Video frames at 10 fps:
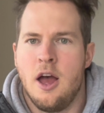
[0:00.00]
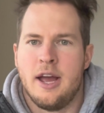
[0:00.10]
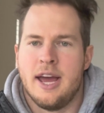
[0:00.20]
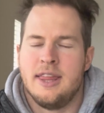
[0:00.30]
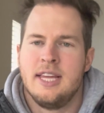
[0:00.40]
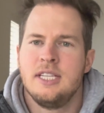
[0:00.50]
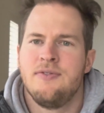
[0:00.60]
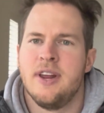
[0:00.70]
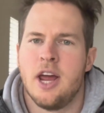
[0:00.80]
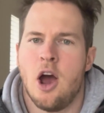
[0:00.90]
Okay, this
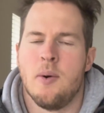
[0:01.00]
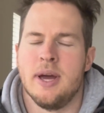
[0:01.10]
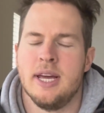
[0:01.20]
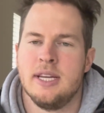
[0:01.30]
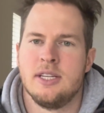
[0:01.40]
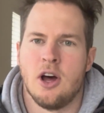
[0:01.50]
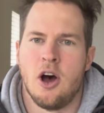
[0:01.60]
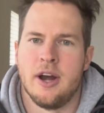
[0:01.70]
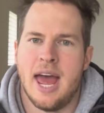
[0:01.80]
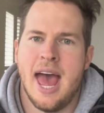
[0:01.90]
video is
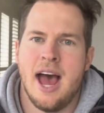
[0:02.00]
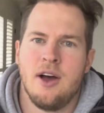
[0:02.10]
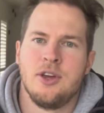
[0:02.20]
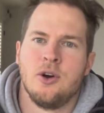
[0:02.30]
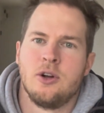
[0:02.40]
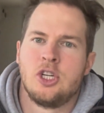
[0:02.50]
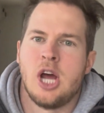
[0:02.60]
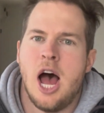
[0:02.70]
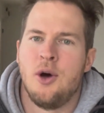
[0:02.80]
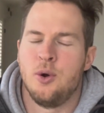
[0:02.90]
on how your
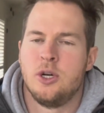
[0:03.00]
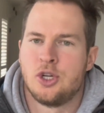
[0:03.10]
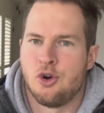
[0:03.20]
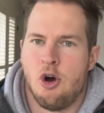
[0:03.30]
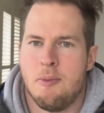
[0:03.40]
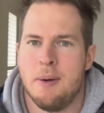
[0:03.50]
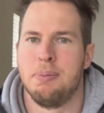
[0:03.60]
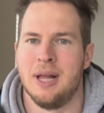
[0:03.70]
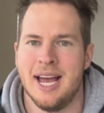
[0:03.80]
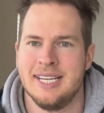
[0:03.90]
childhood trauma
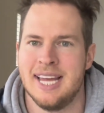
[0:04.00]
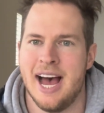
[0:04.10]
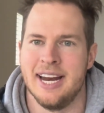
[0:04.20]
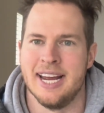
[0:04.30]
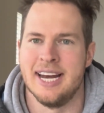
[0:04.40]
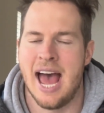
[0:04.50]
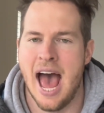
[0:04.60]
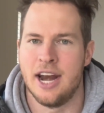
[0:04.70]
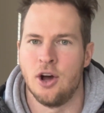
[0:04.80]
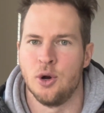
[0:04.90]
plays out in
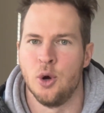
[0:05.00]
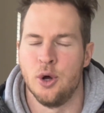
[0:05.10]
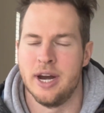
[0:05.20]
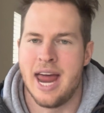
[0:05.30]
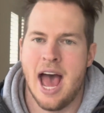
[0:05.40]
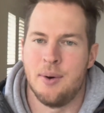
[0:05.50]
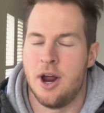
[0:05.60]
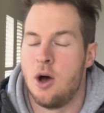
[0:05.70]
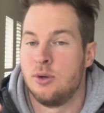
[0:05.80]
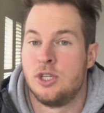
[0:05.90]
adulthood and how it
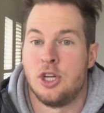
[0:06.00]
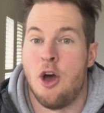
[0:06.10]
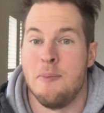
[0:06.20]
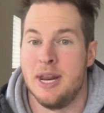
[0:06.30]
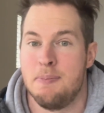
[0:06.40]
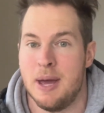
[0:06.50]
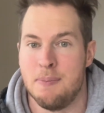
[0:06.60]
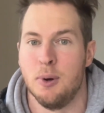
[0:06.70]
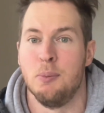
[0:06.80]
holds so many people